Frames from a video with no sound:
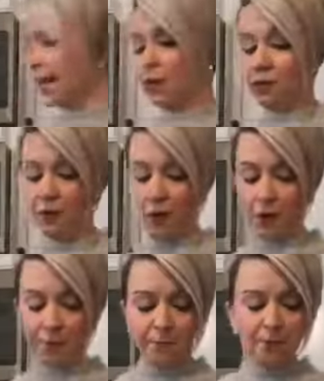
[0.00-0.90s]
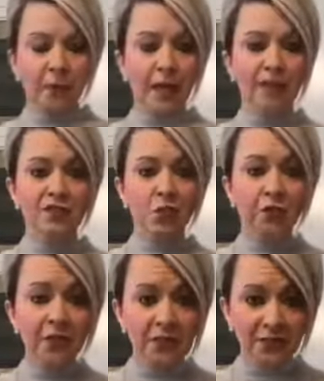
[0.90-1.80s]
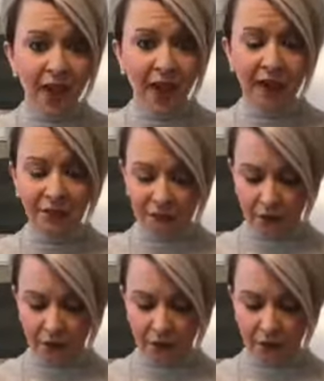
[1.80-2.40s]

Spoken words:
cauliflower. And Sophie is 5.